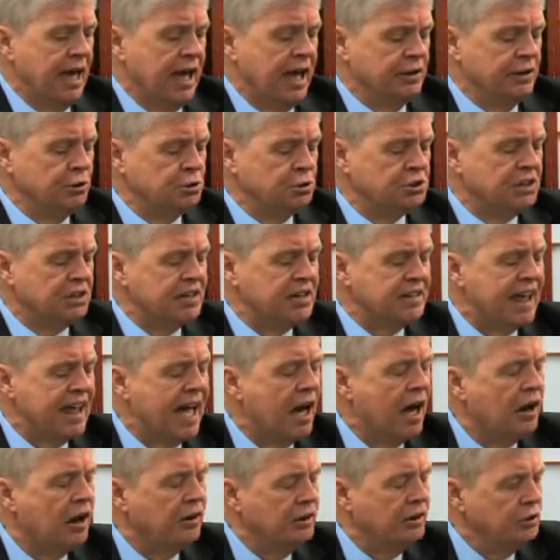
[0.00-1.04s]
and you sit
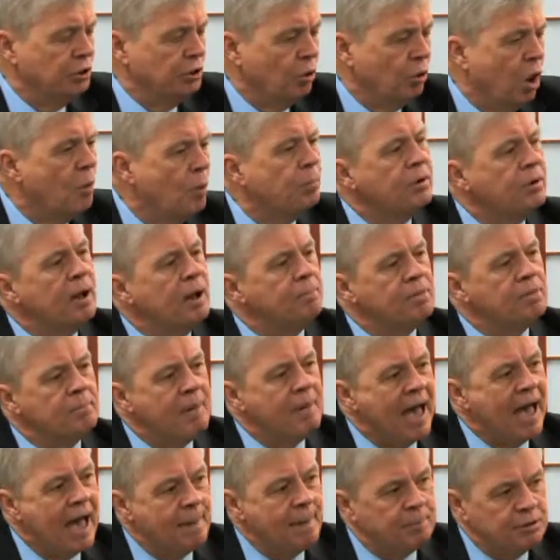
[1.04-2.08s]
down and you open up the
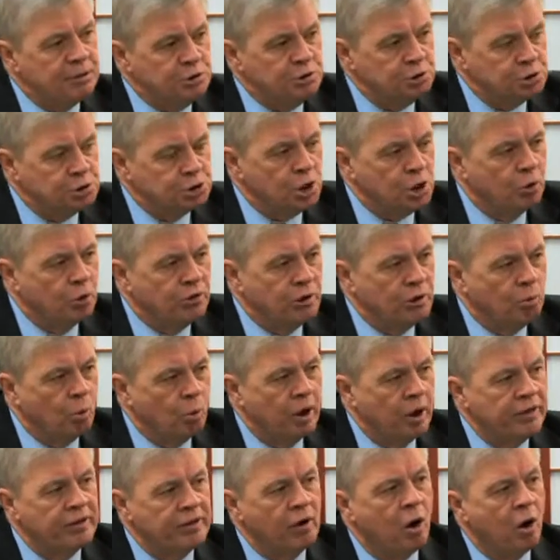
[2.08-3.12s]
map and you show them
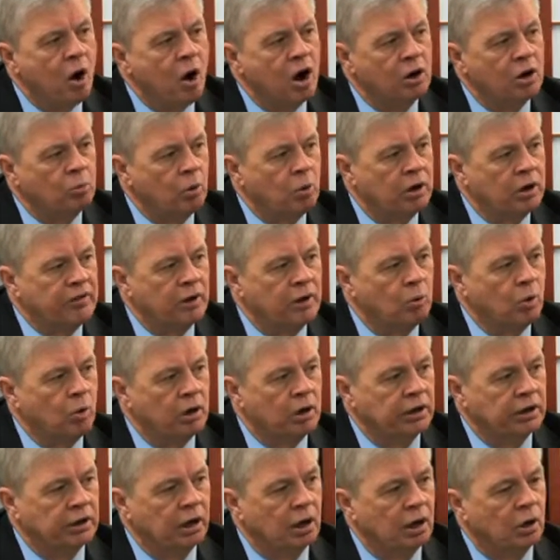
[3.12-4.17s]
where they are and where they
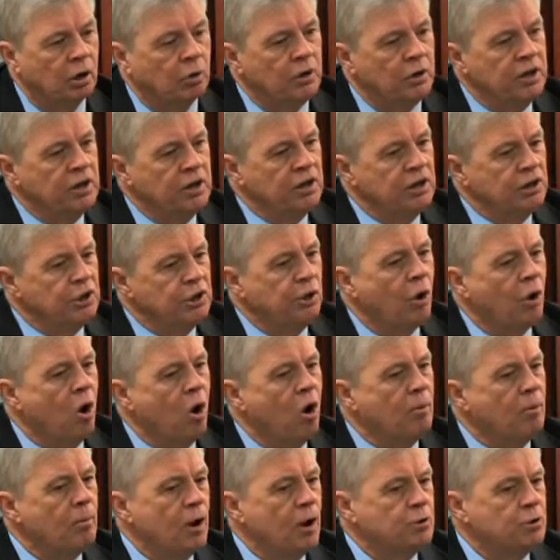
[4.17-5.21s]
want to go, you
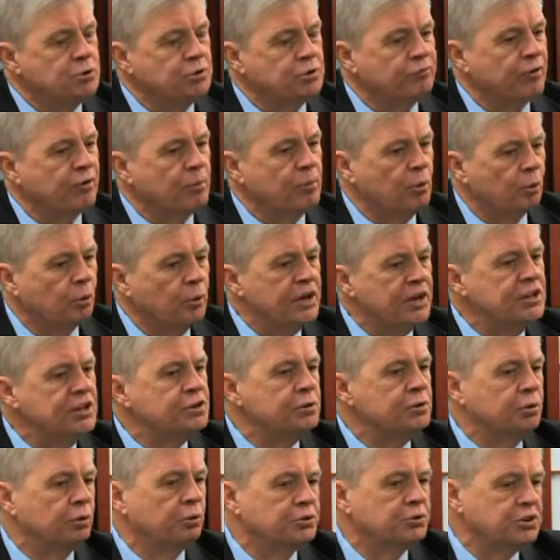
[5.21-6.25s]
almost, from a
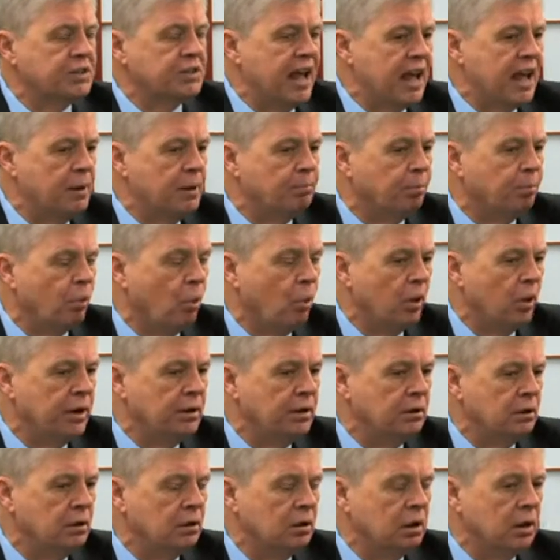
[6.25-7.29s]
regional
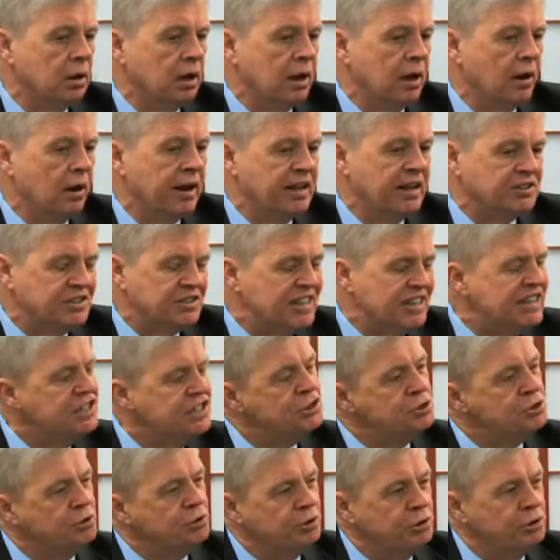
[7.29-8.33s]
standpoint, it's
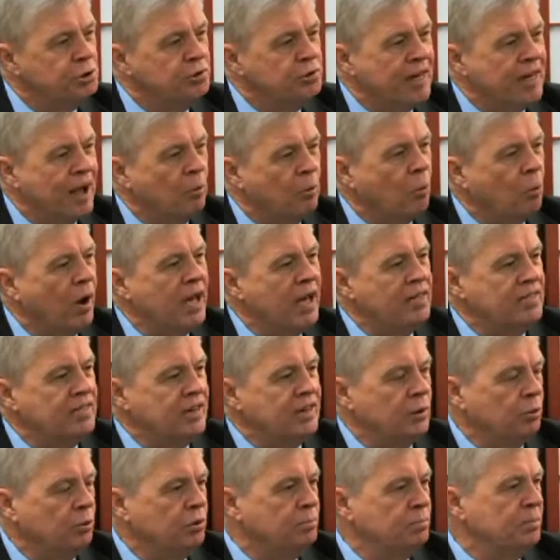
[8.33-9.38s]
easier to do that way
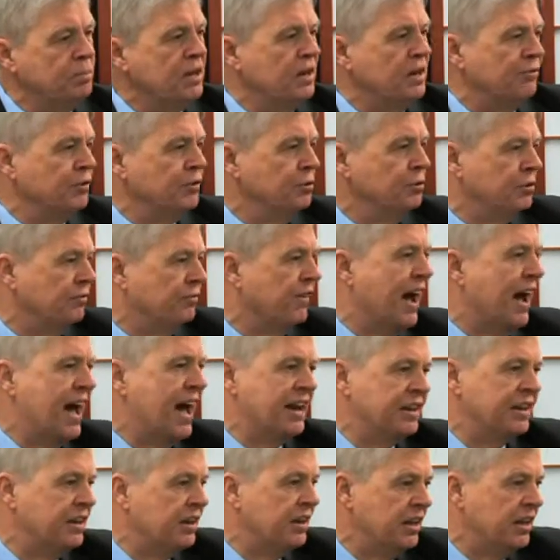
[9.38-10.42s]
than it would be if you
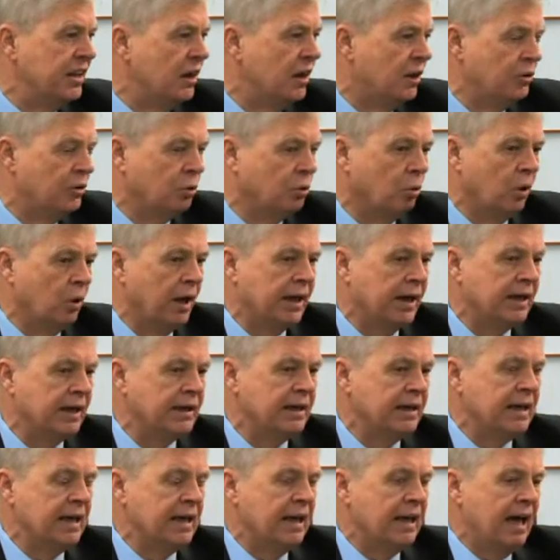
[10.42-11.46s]
divide it any other way.
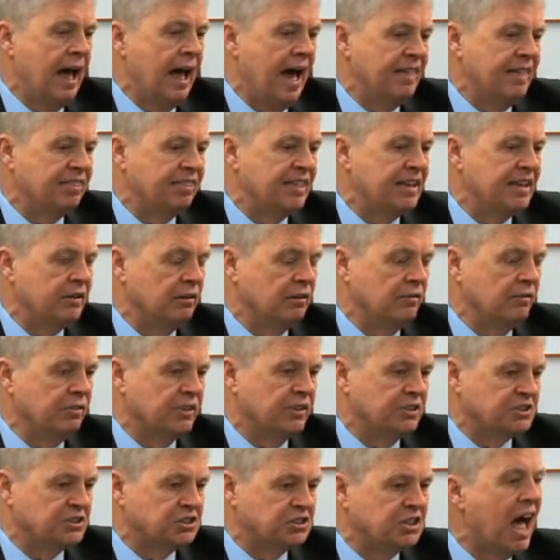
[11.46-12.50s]
I think
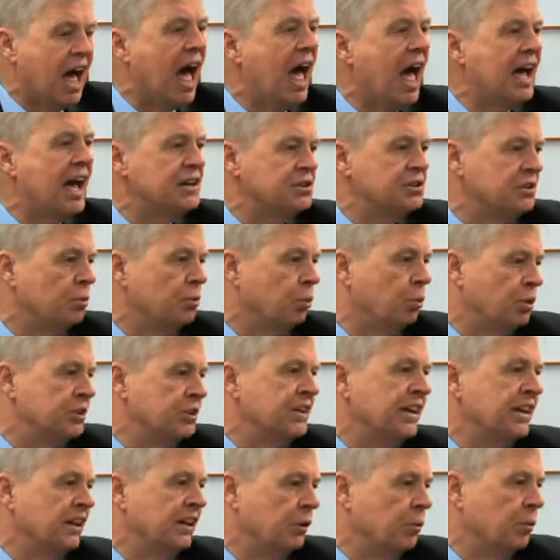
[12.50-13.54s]
the size that we're
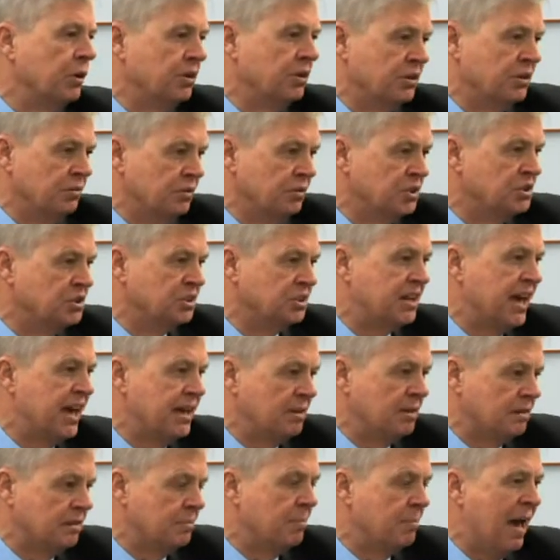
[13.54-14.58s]
dealing with to this
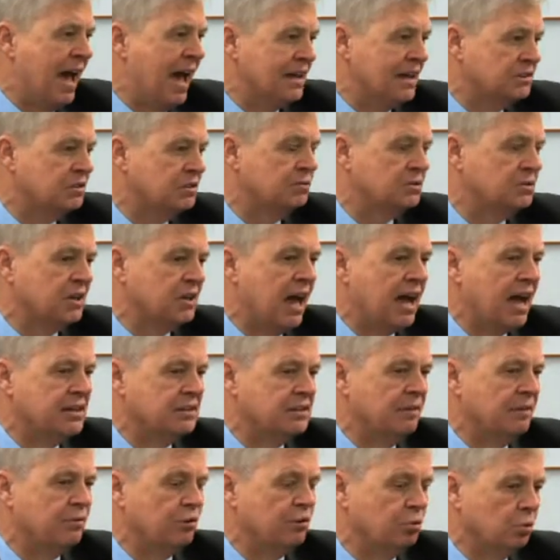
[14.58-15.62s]
state, the massive
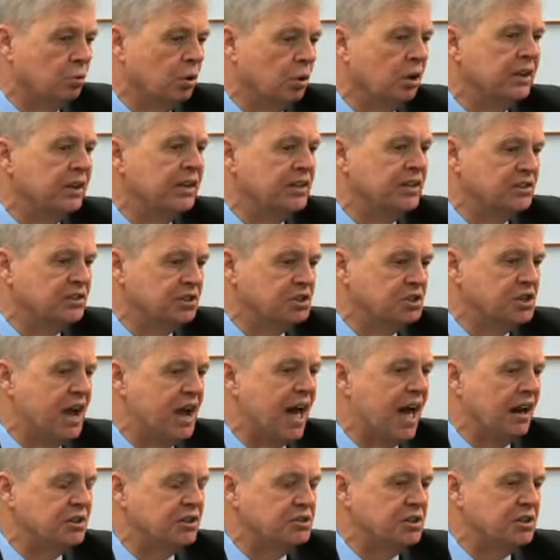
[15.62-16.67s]
size of it, really is a
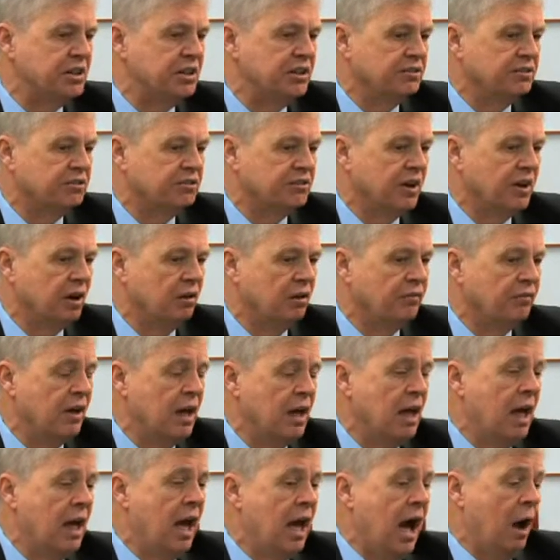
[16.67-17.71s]
challenge in itself.
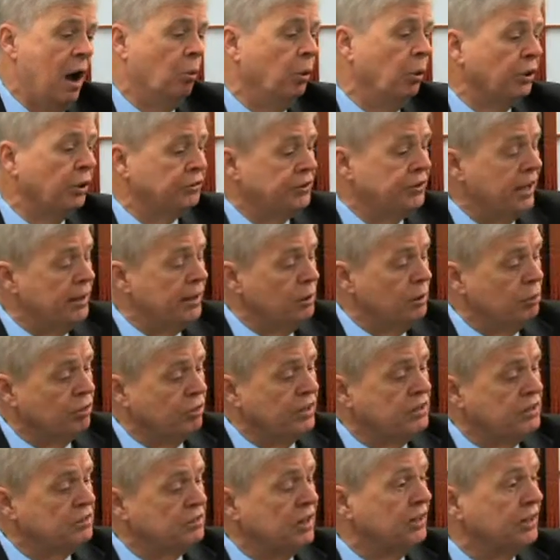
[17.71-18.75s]
I will tell you
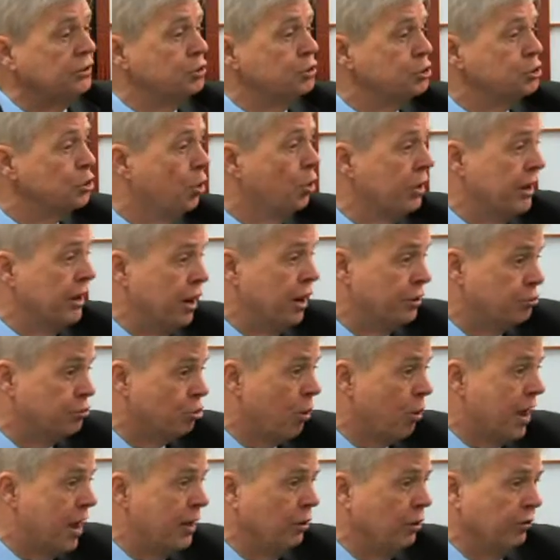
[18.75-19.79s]
things like the Air
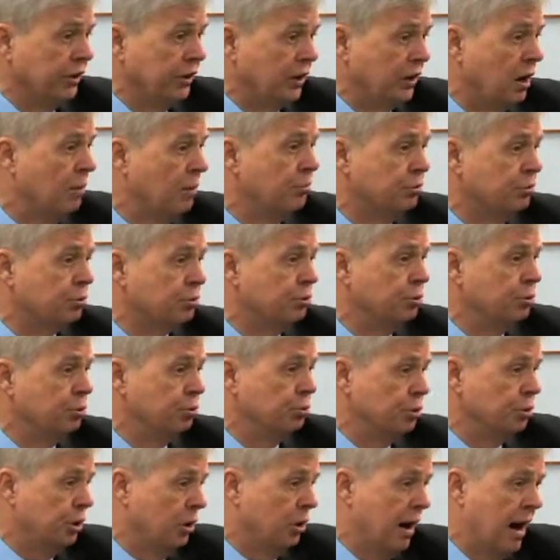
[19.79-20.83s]
Trail that come
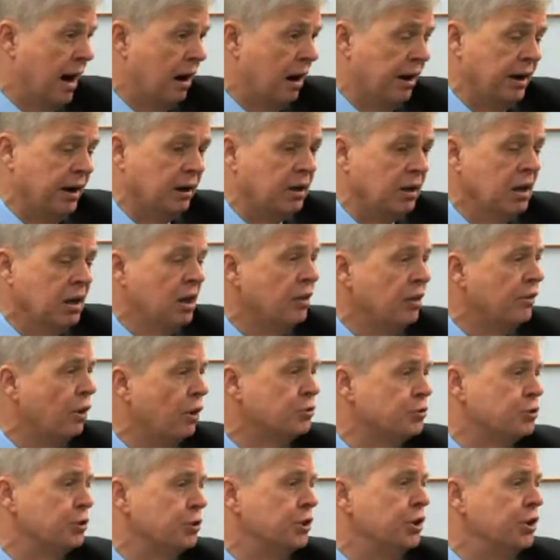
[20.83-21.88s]
through your area;
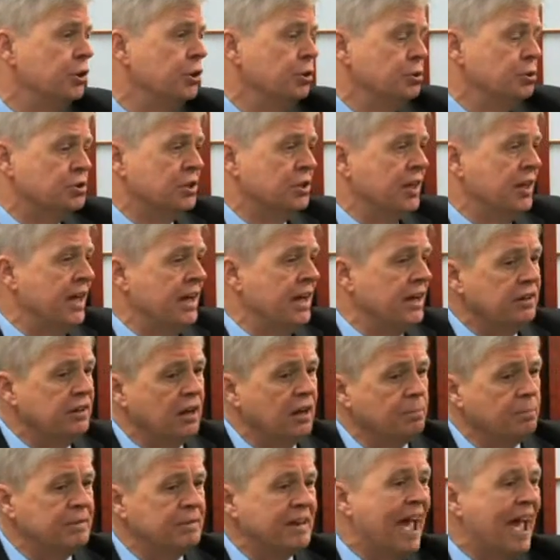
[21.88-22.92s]
those are huge, and they end
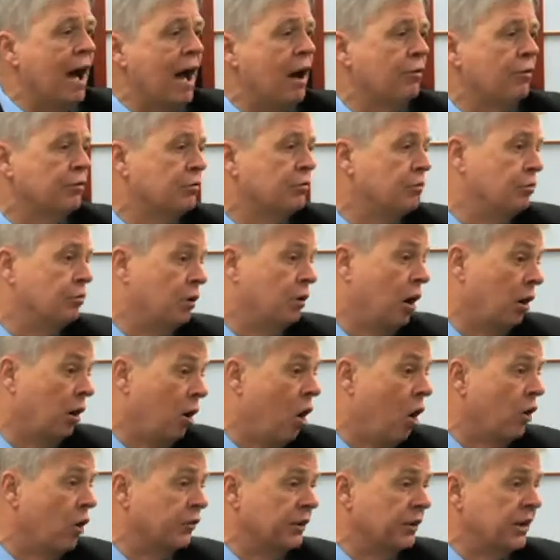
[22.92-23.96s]
up down
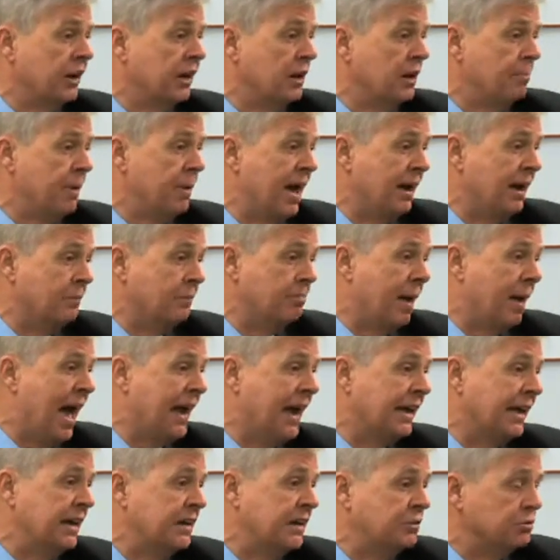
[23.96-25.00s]
along the Kennebec
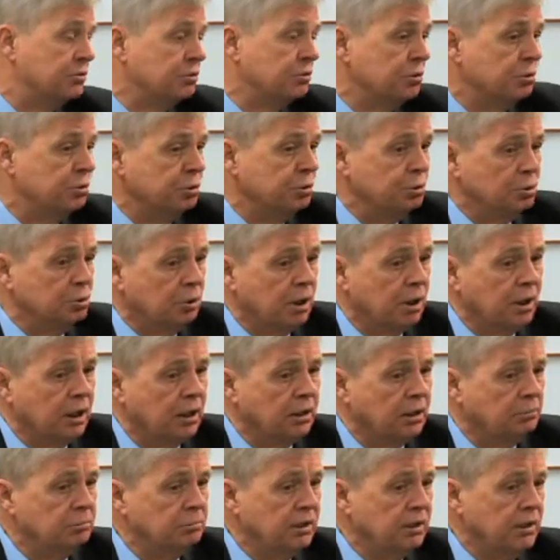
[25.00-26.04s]
back mm-hmm. into.
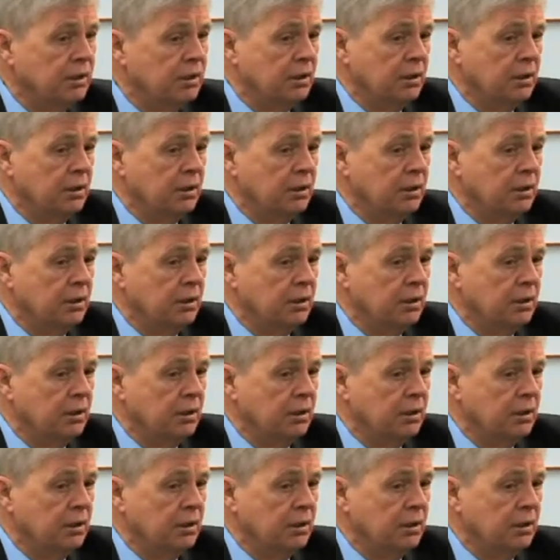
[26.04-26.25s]
Um,